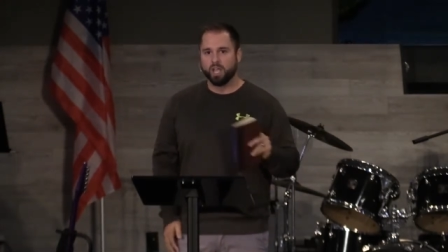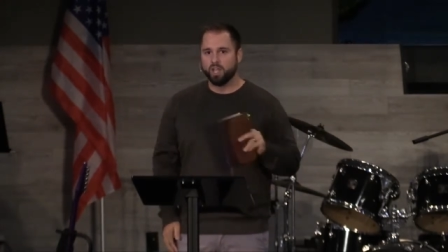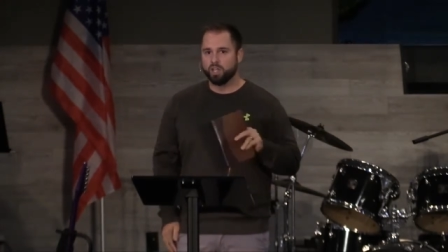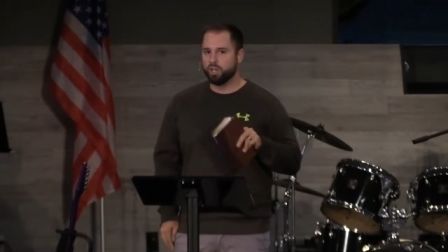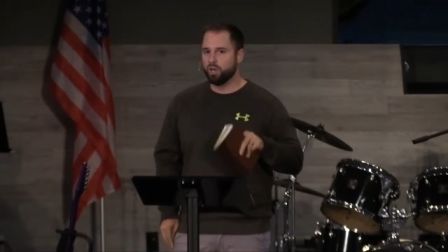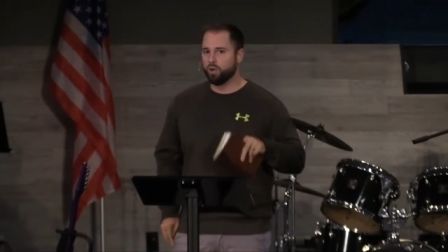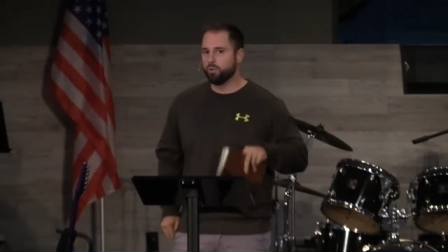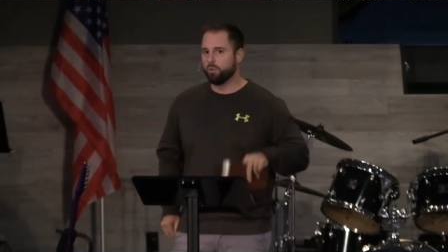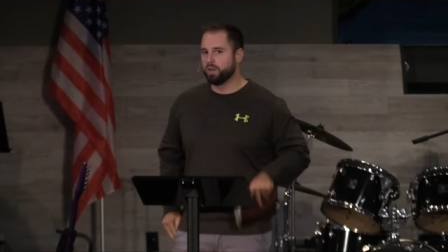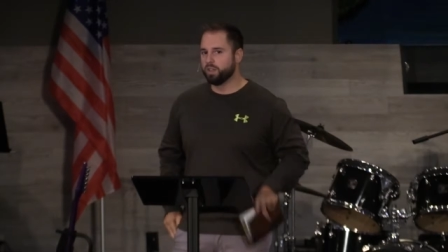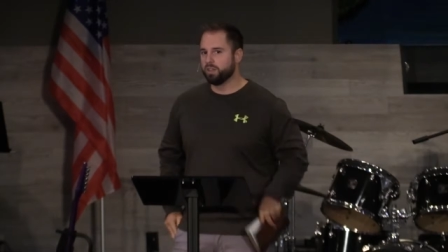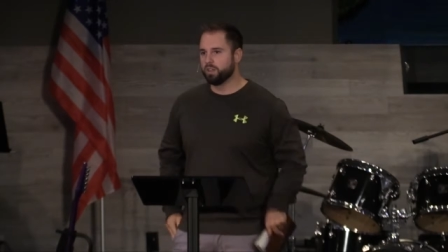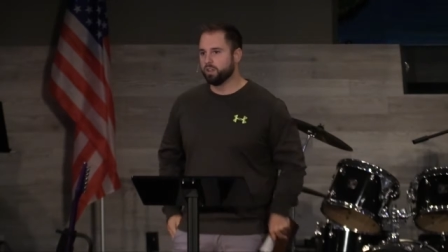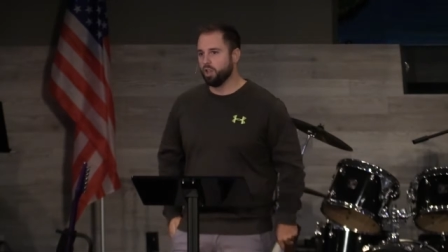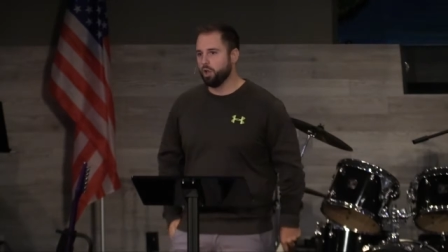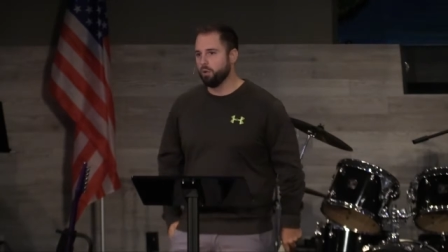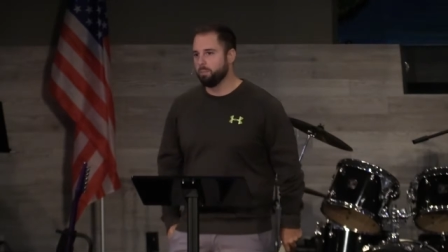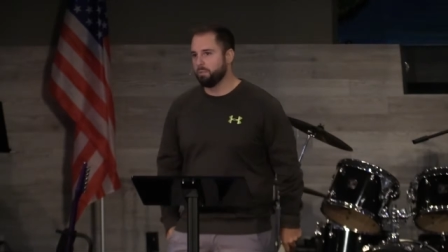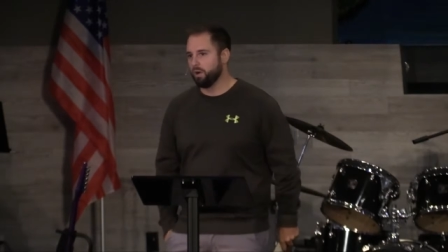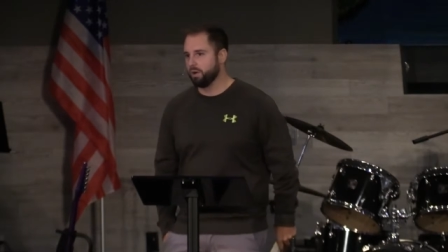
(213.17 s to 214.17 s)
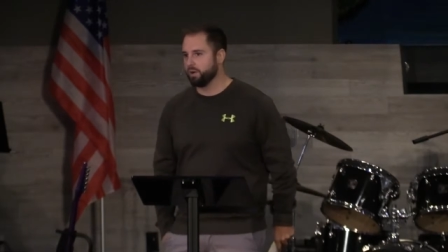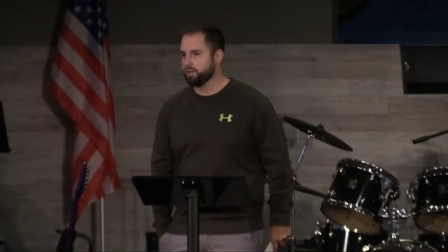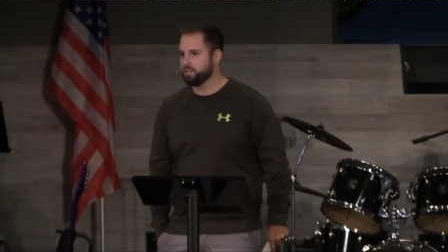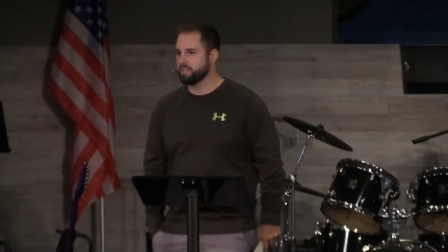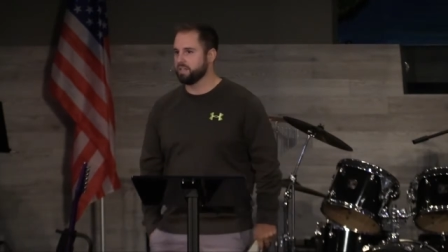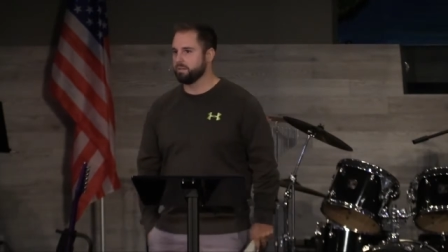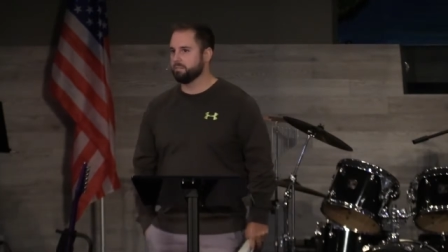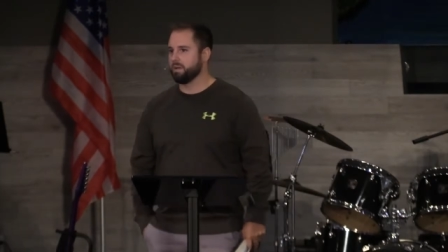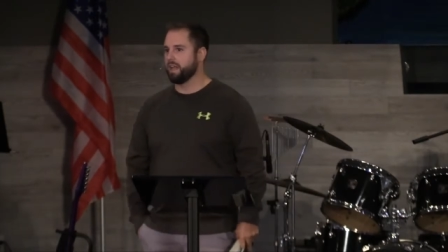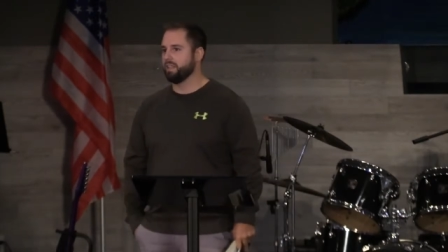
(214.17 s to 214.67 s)
You know, one of the low
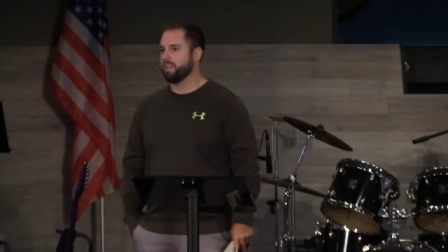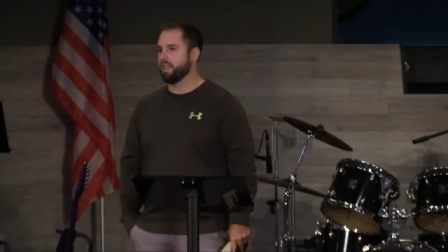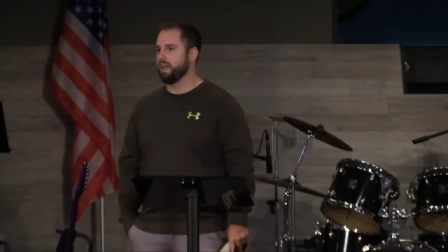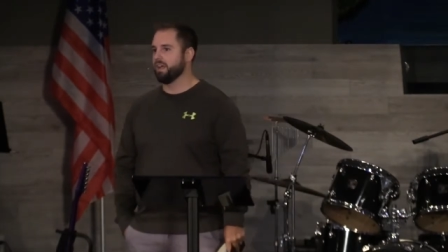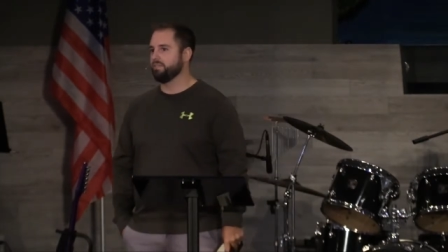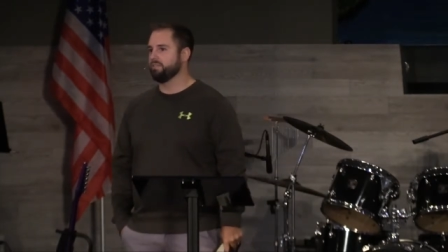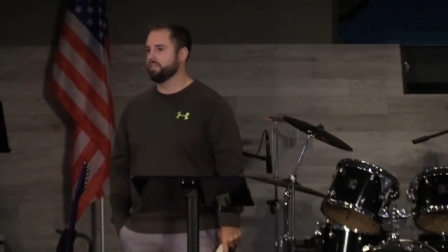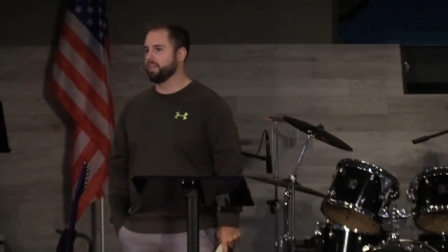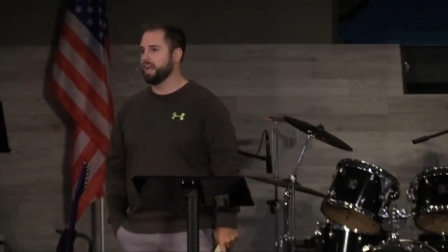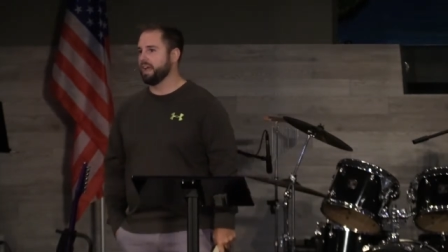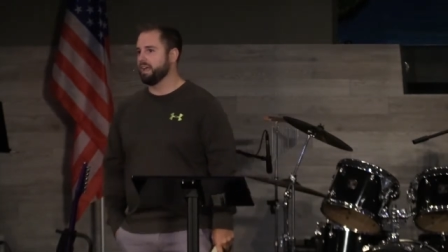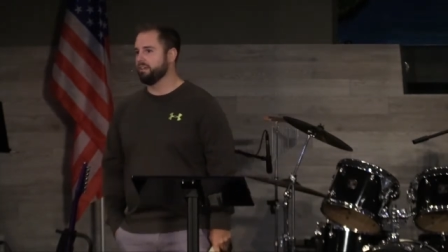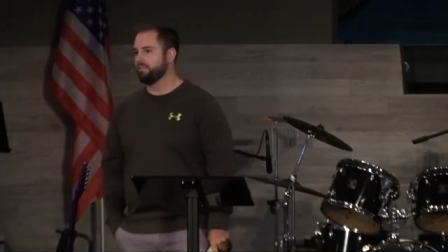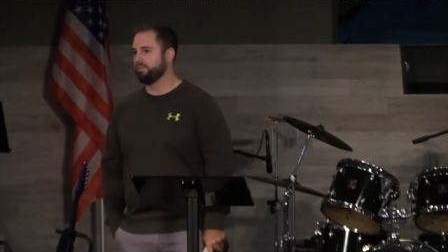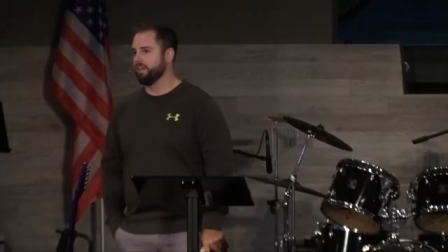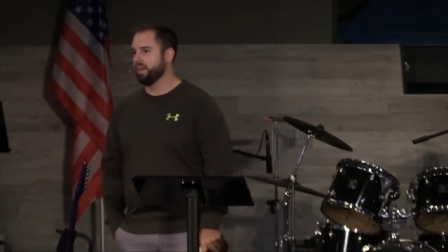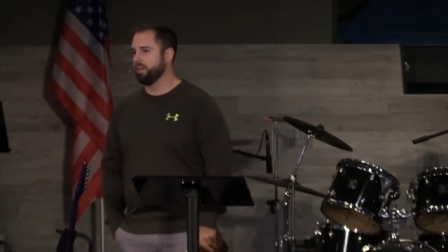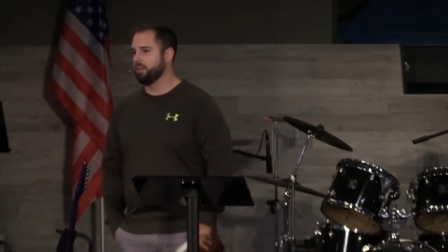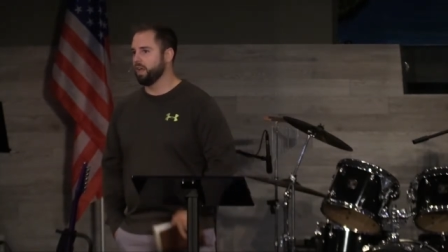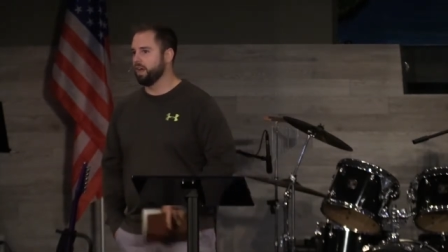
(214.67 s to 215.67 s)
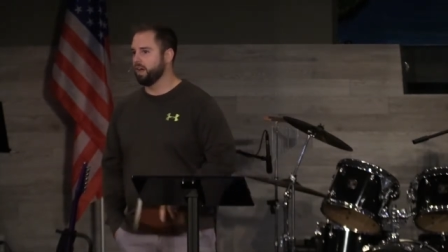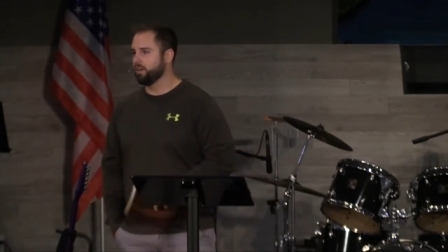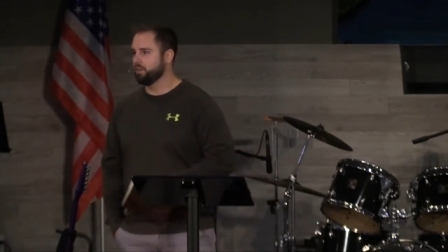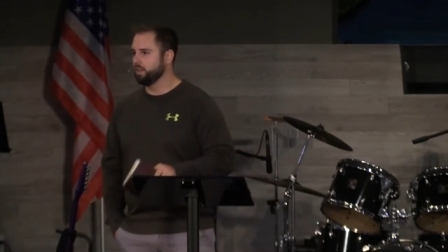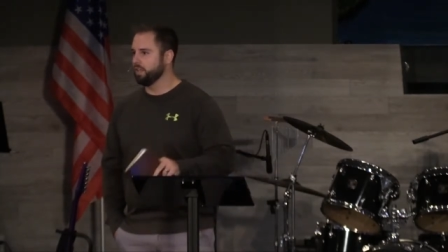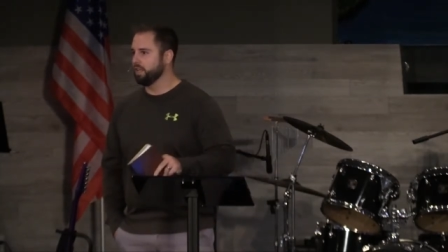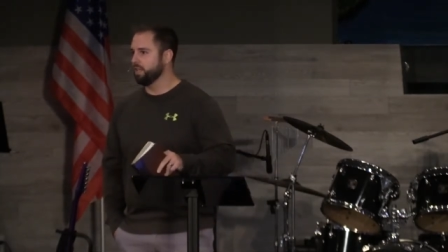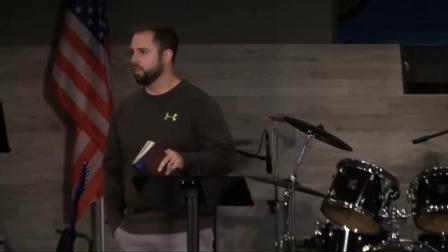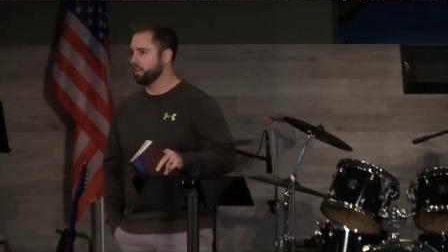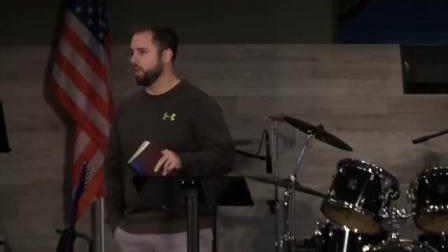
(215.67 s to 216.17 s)
parts in my life that I have felt
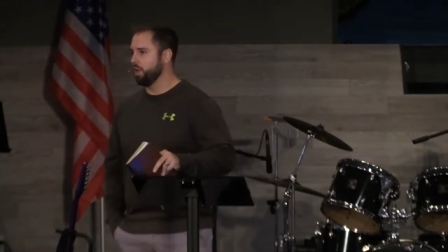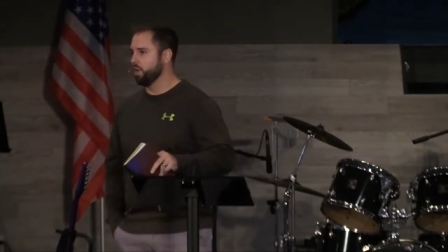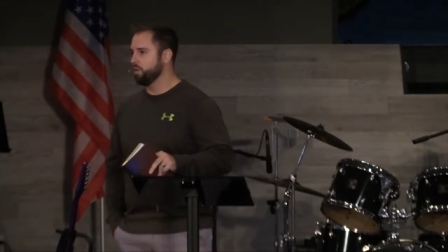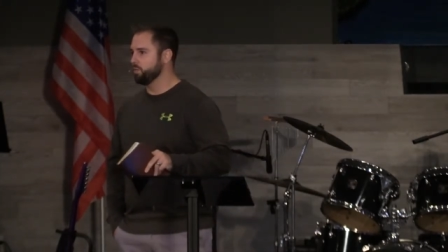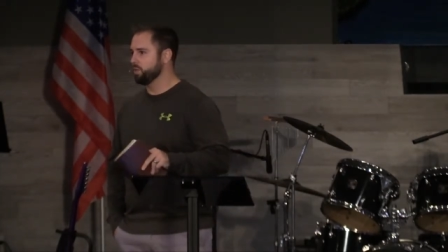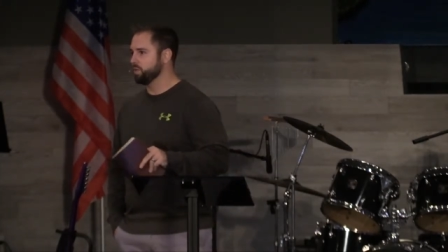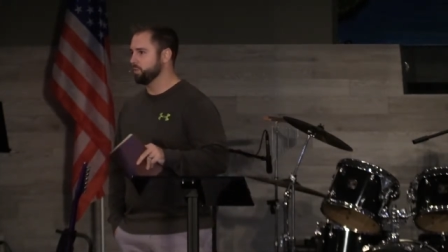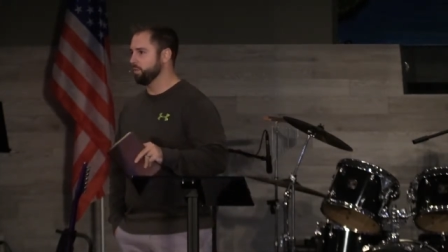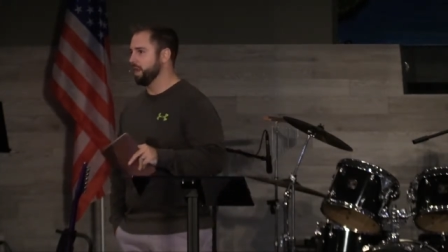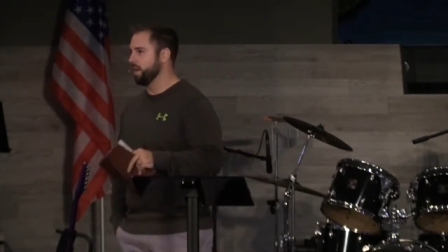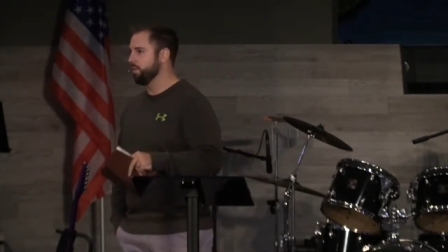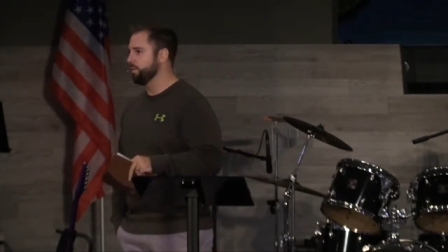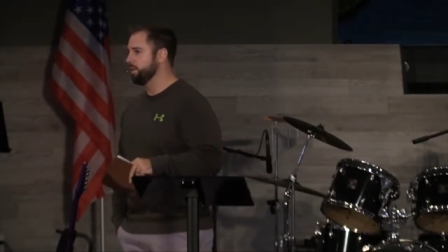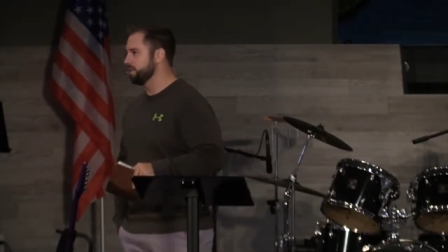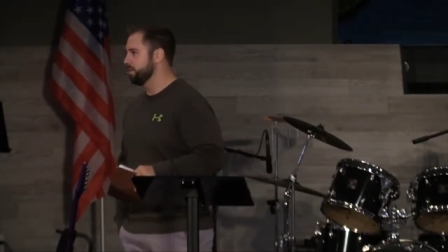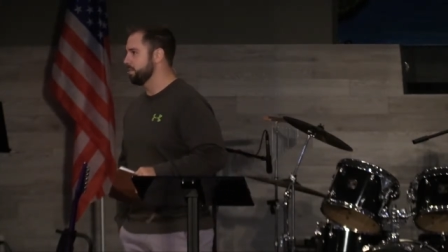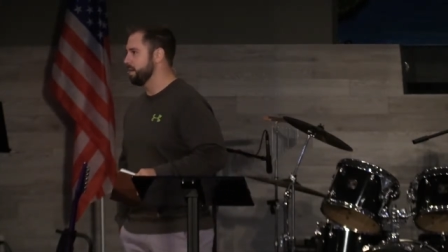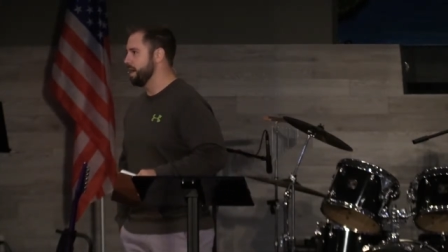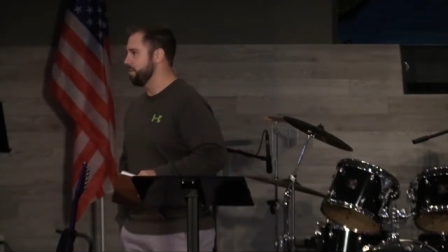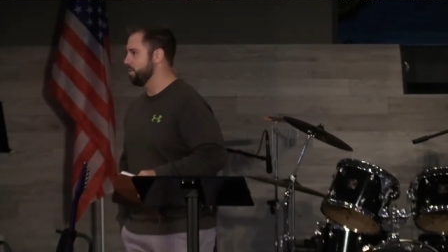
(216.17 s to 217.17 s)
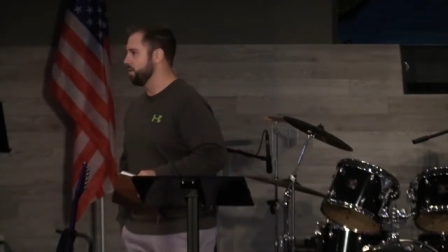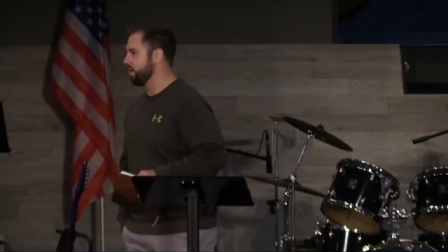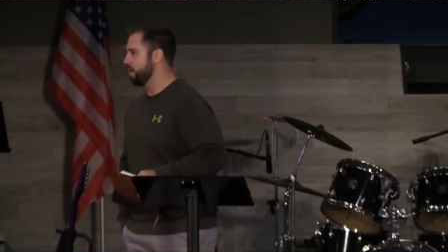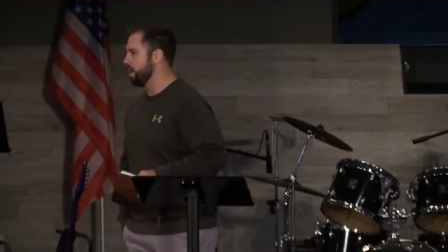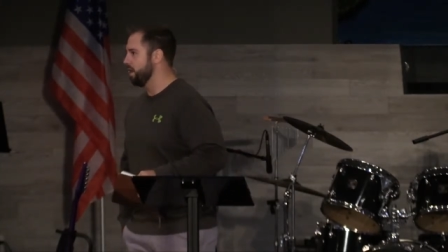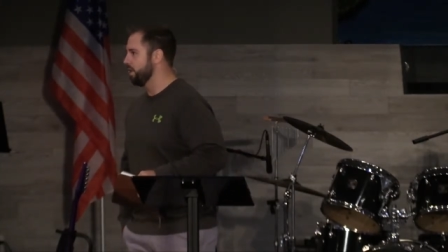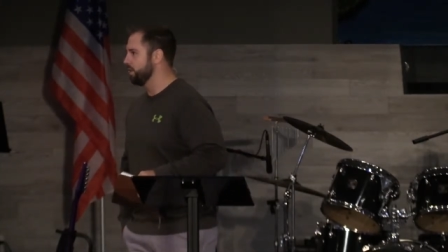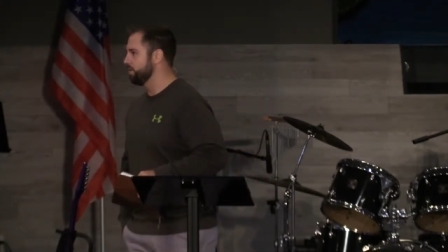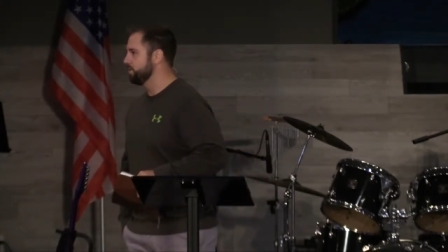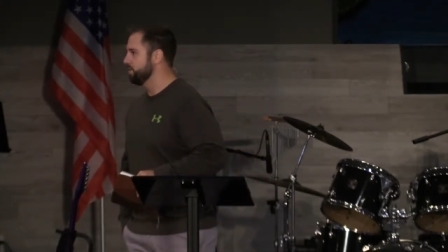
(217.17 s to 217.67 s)
utterly alone was when I went to Bible
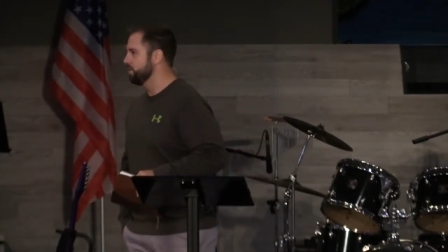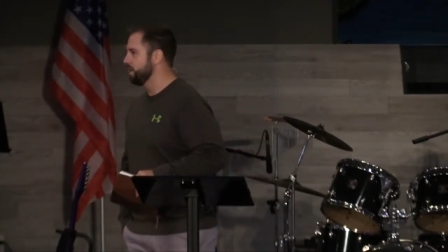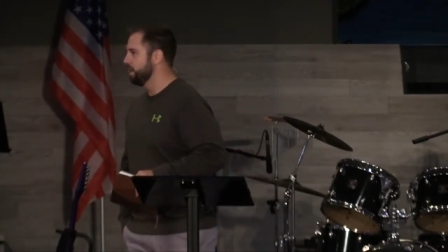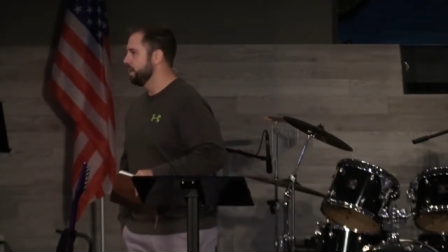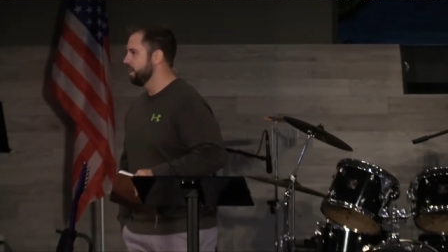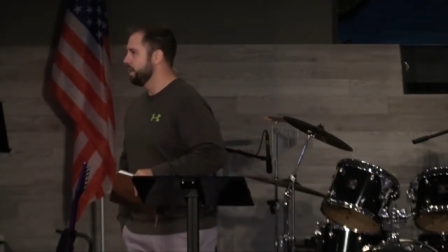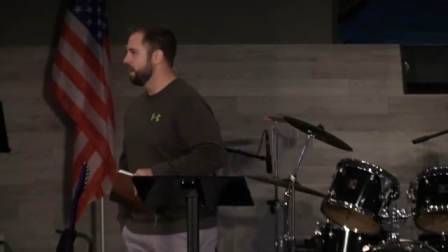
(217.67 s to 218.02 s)
college.